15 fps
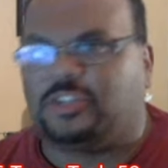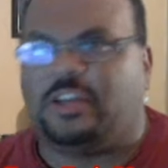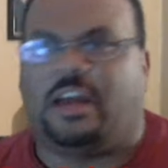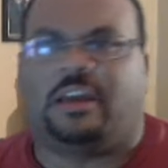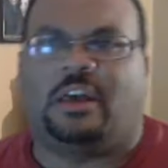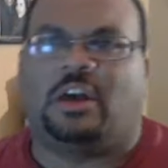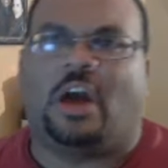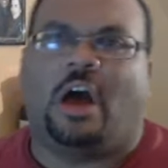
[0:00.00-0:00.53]

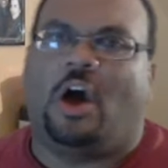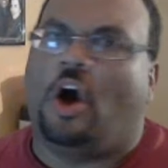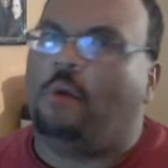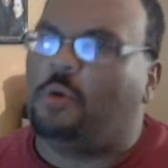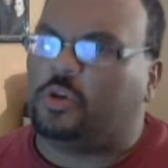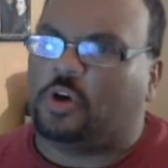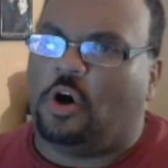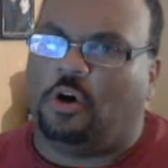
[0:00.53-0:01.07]
Tech got
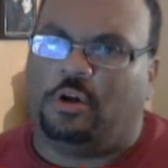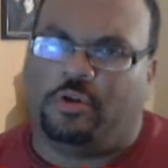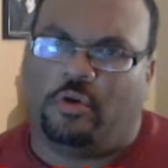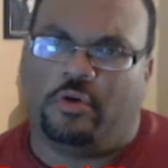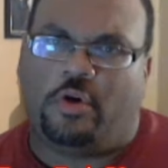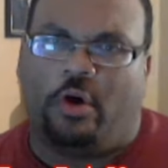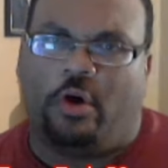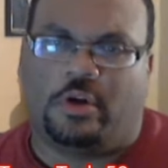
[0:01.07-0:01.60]
almost all of
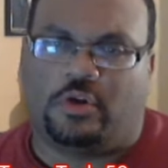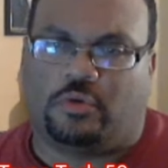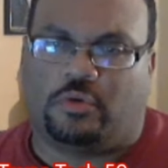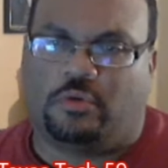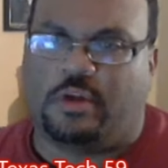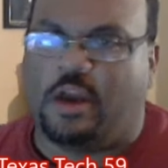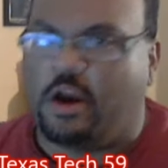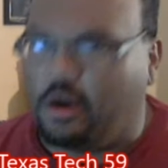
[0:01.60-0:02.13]
their yardage
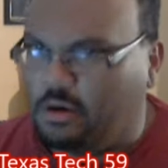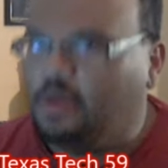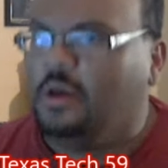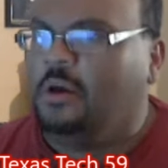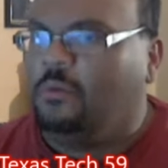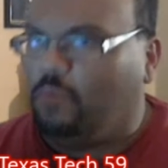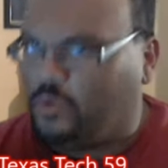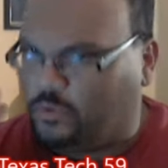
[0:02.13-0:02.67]
through the air,
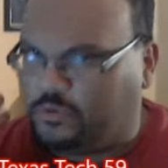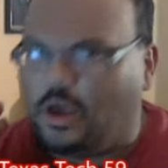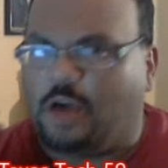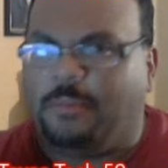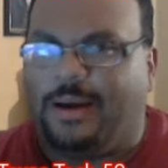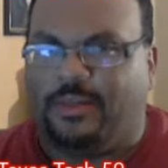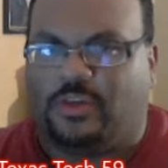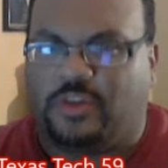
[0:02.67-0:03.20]
which we'll talk
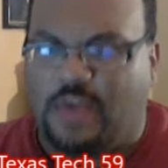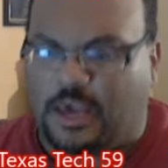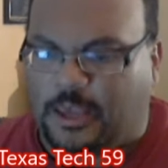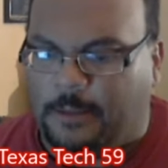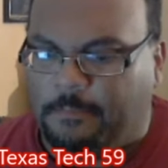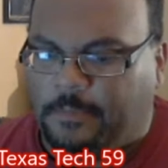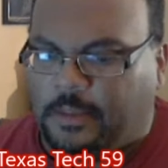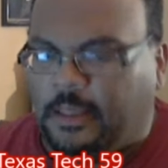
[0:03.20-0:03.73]
about in a
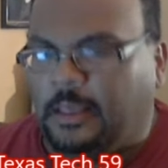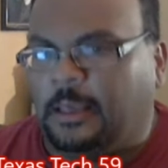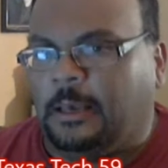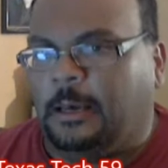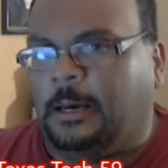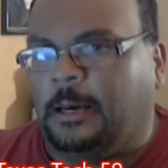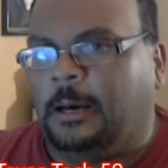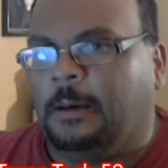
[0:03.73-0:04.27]
second.
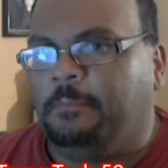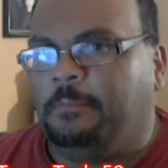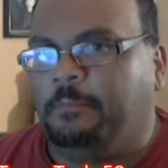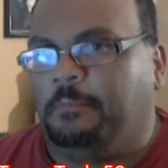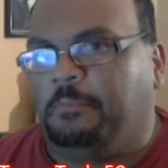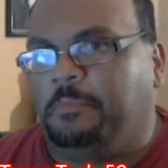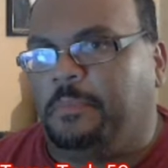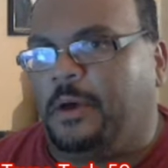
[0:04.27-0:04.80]

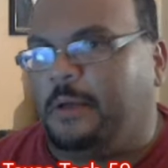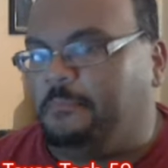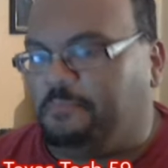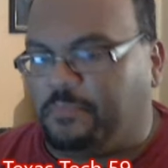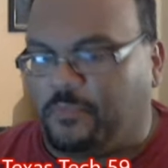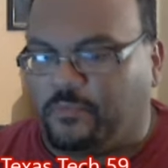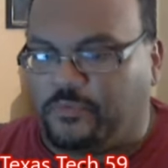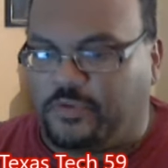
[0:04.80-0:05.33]
But
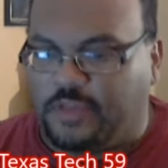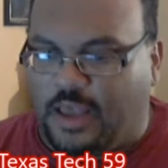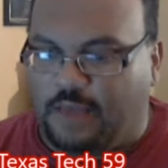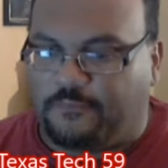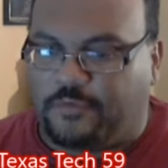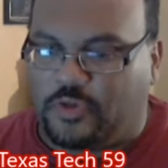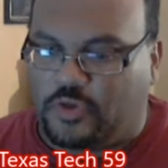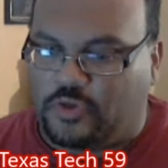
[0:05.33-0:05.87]

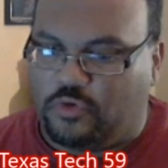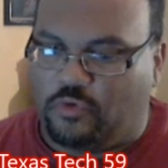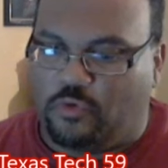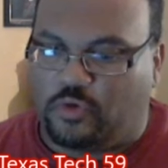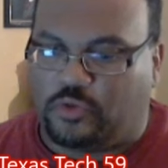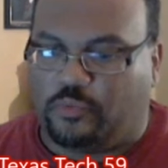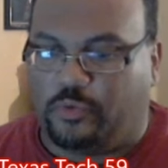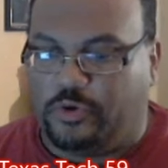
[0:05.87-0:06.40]
tonight for the
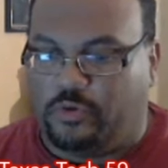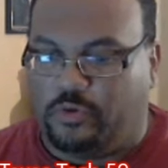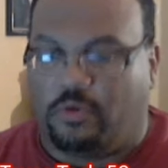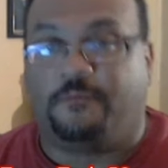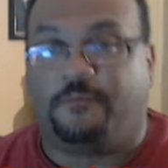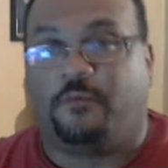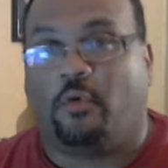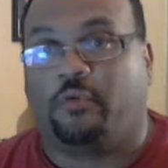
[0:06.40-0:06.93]
Sooners,
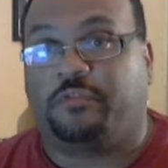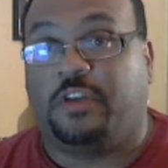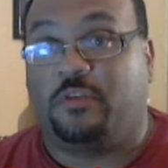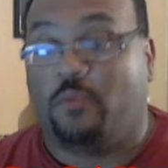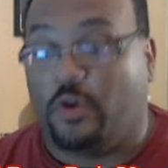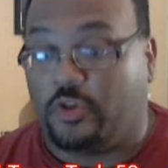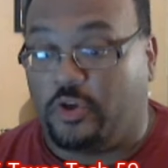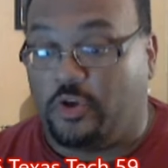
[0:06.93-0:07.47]
314
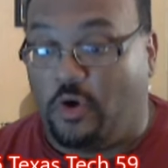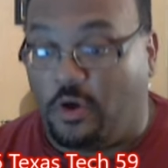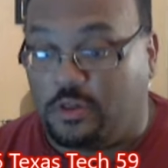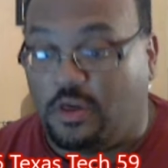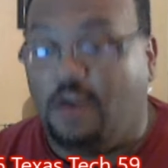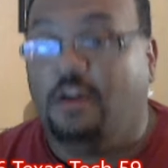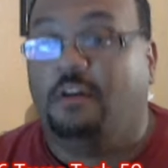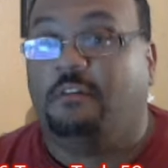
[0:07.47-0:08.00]
rushing
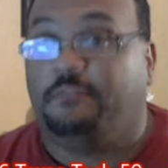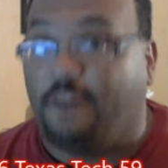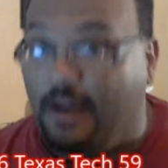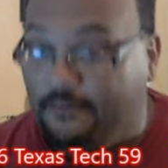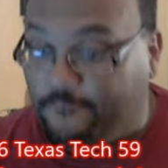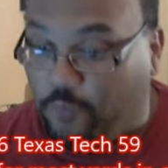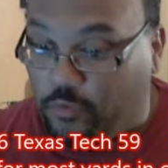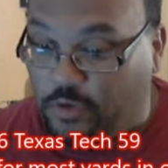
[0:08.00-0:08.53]
yards,
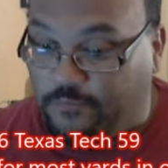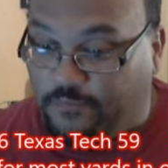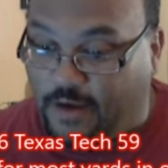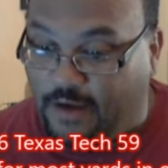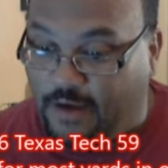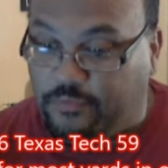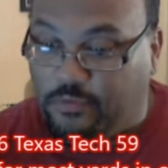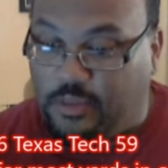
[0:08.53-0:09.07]

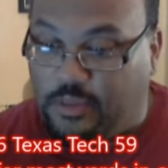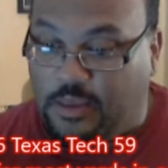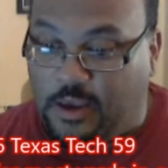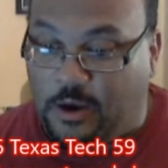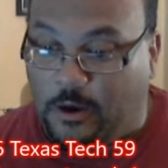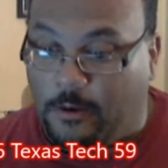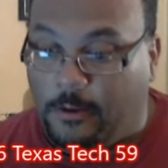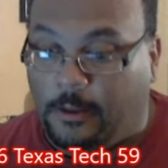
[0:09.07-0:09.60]
545 through the
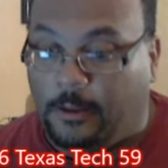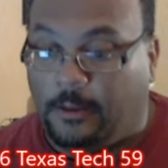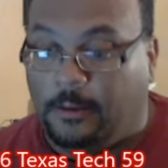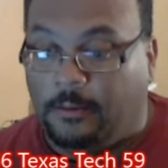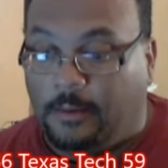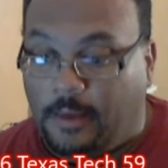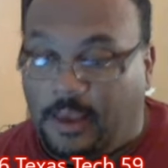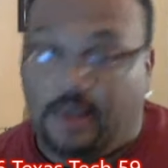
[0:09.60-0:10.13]
air,
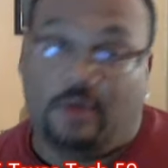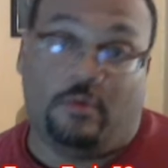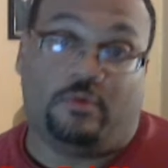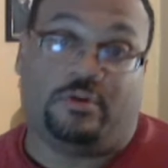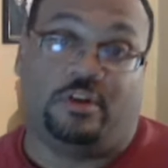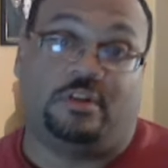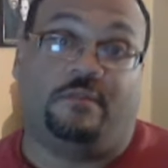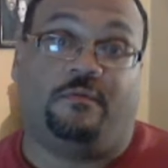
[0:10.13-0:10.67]

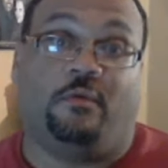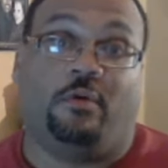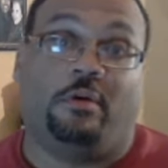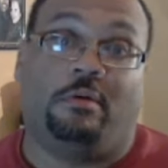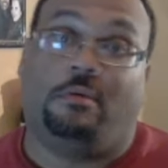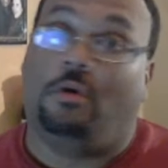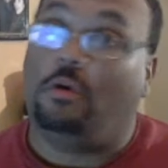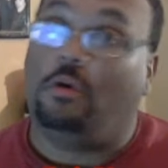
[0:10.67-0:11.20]

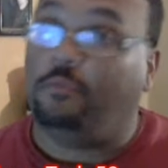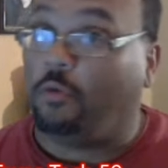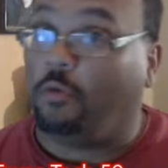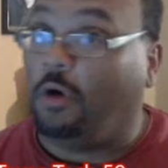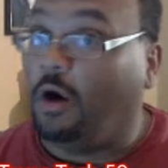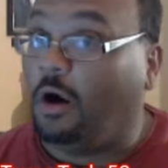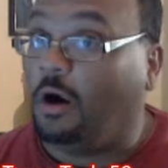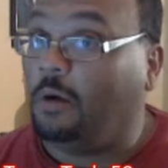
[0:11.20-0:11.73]
864
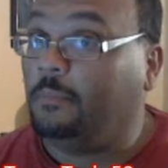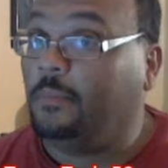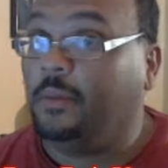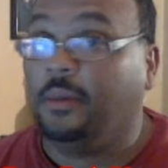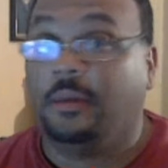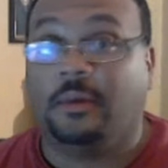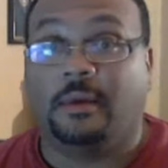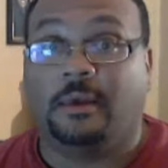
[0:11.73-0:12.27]
overall.
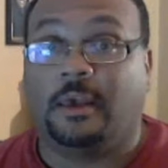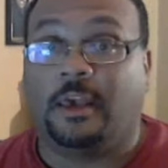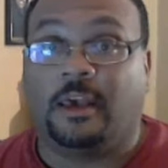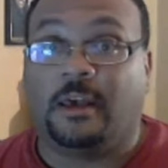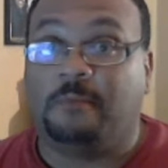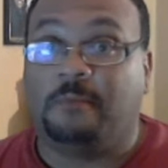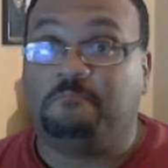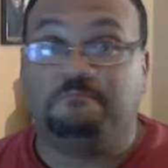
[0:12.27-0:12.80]

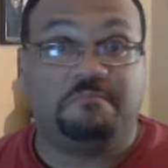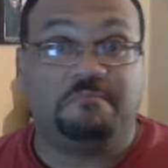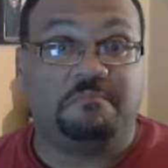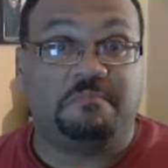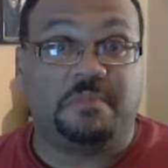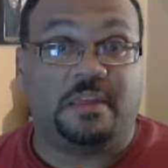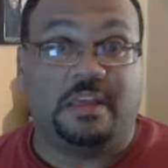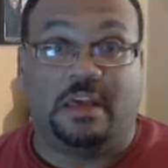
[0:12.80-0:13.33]
And
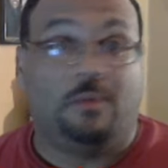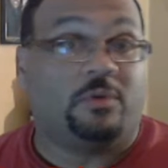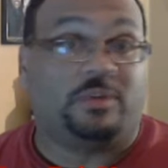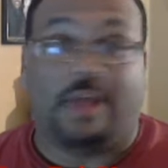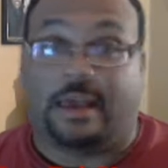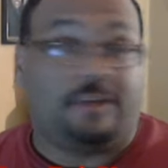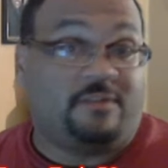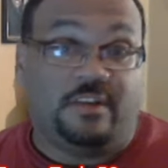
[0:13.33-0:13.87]
it was
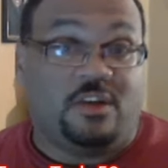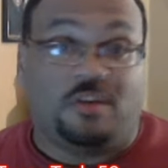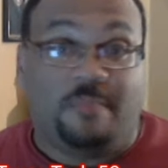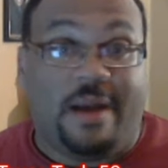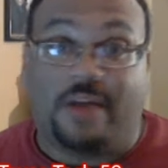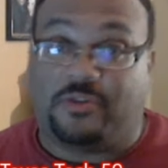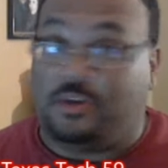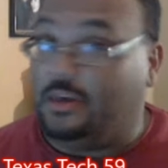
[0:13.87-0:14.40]
like a tennis
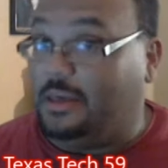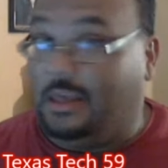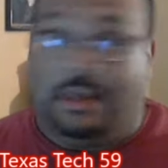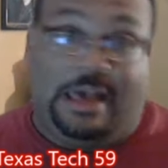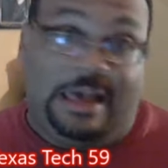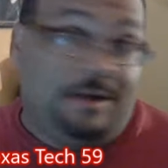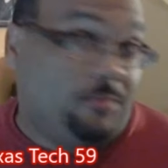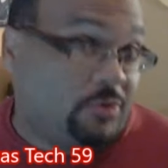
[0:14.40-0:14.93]
match.
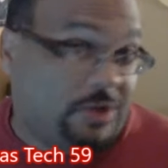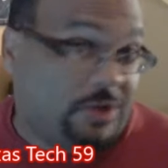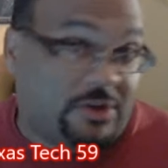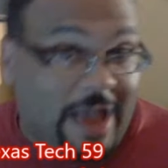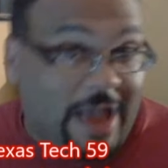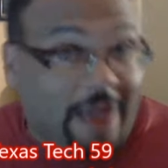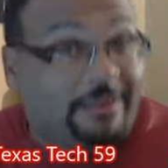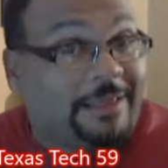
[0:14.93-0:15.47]
It was
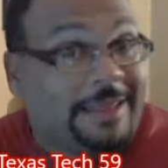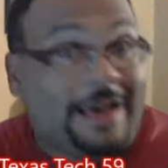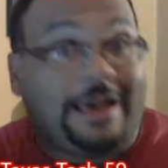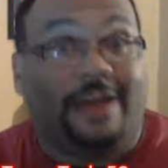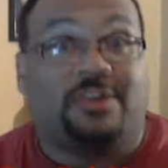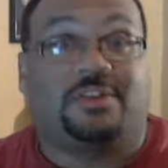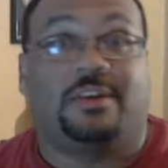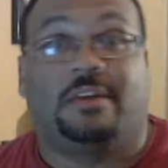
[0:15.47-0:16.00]
exactly like
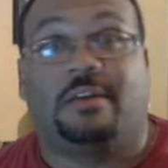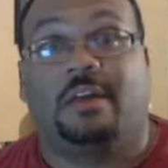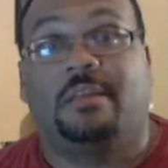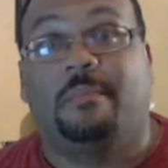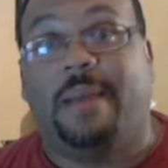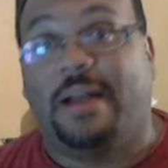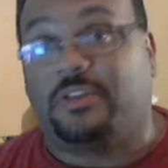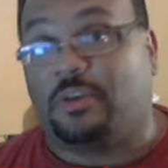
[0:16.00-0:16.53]
I said on the
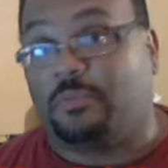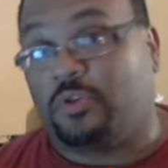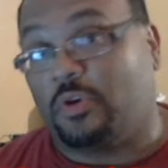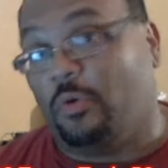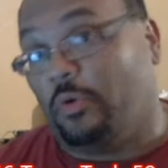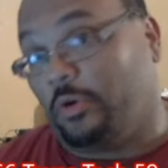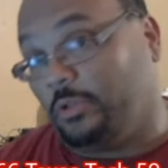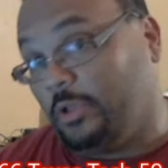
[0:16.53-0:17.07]
matchup
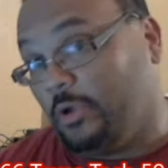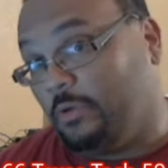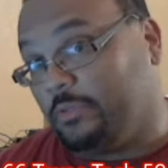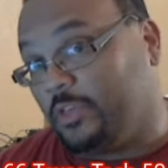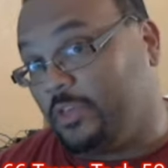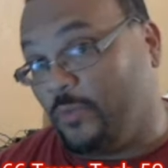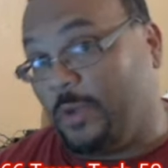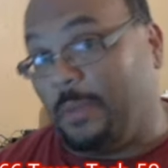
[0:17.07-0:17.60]
show earlier
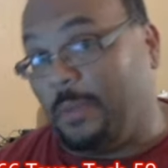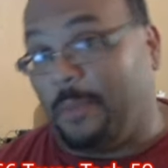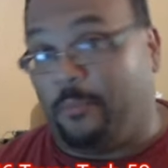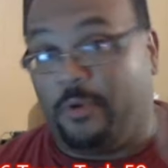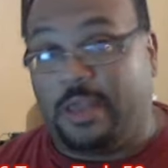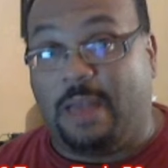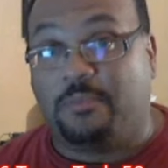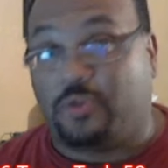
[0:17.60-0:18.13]
this week, my
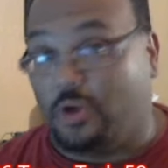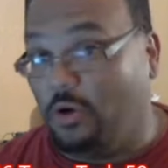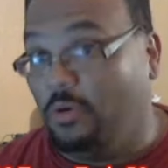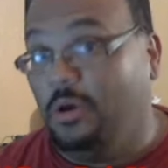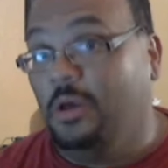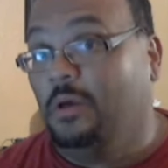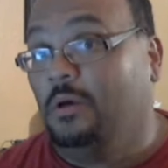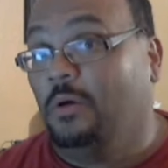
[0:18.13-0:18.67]
pregame
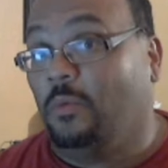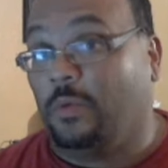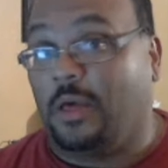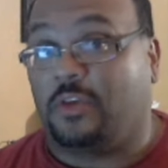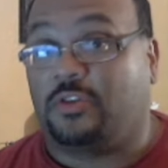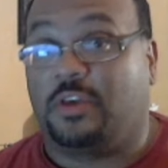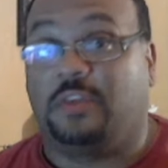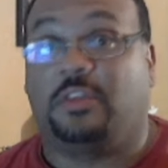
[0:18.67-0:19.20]
show, when I
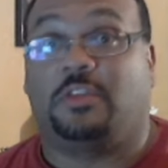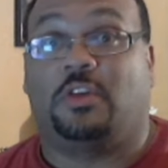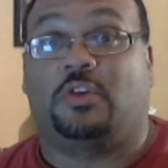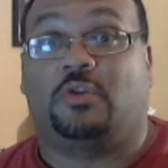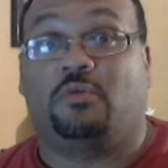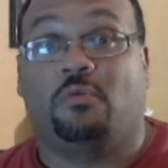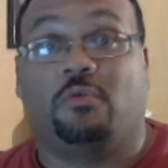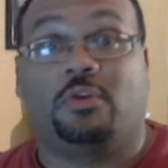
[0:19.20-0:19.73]
said that the
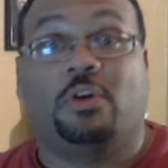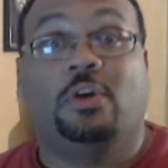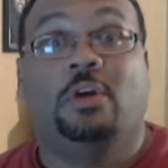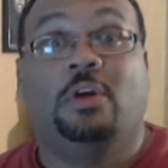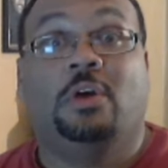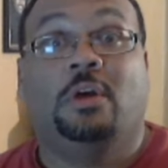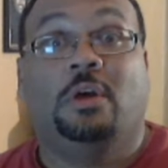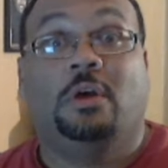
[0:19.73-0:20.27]
Sooners,
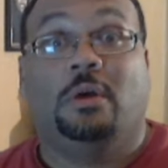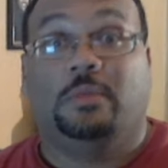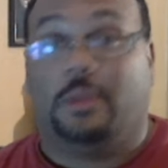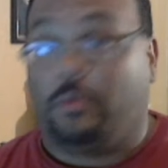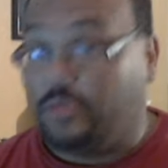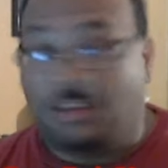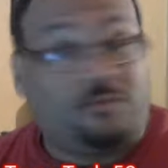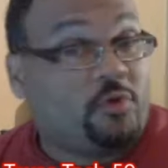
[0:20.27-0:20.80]
they're
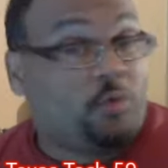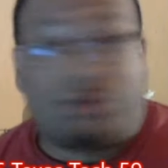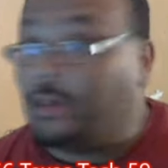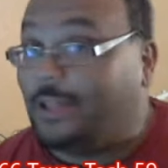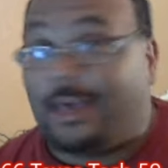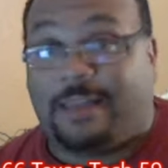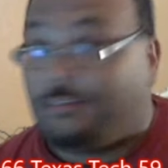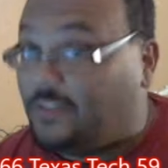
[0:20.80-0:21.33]
going to have to treat it
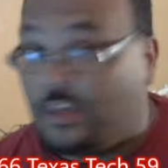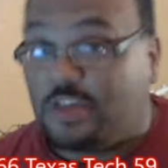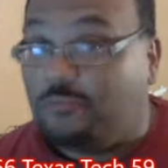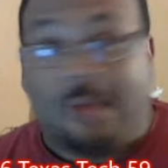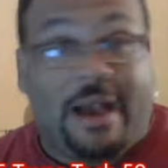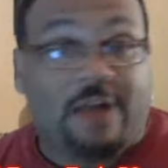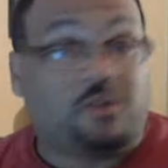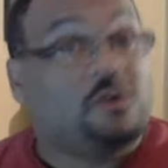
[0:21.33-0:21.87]
like a tennis
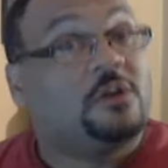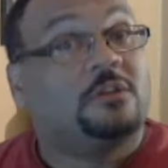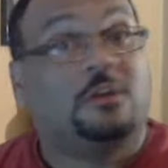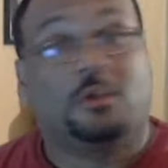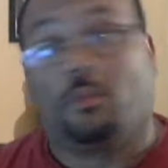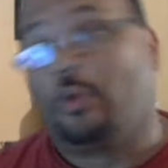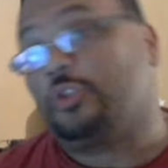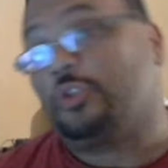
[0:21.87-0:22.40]
match. In
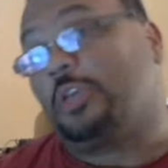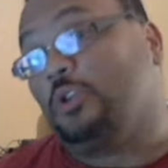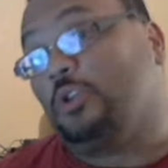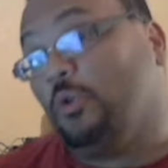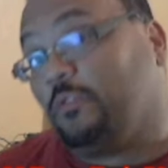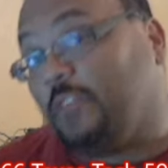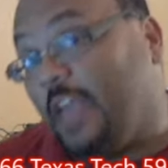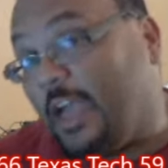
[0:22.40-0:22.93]
other words, they
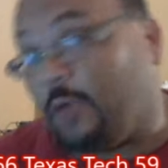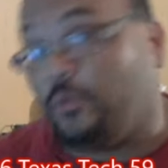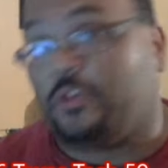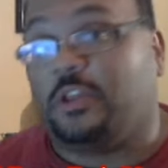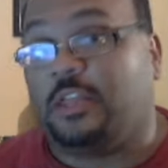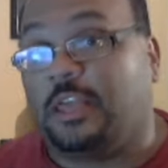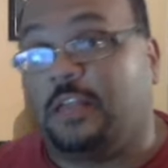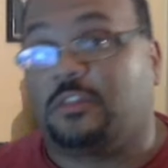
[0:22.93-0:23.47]
knew Tech was
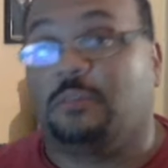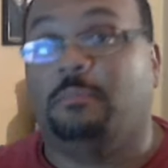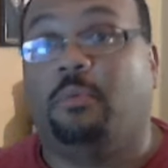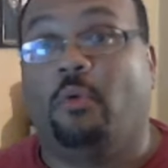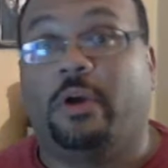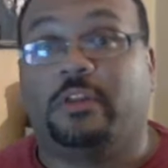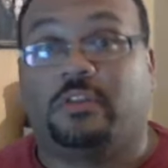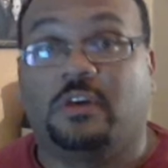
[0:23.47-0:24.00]
going to get some
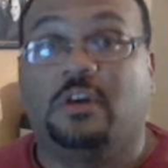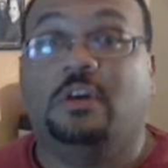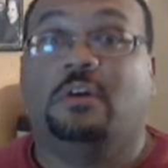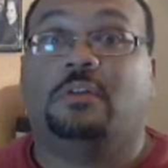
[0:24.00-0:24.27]
points.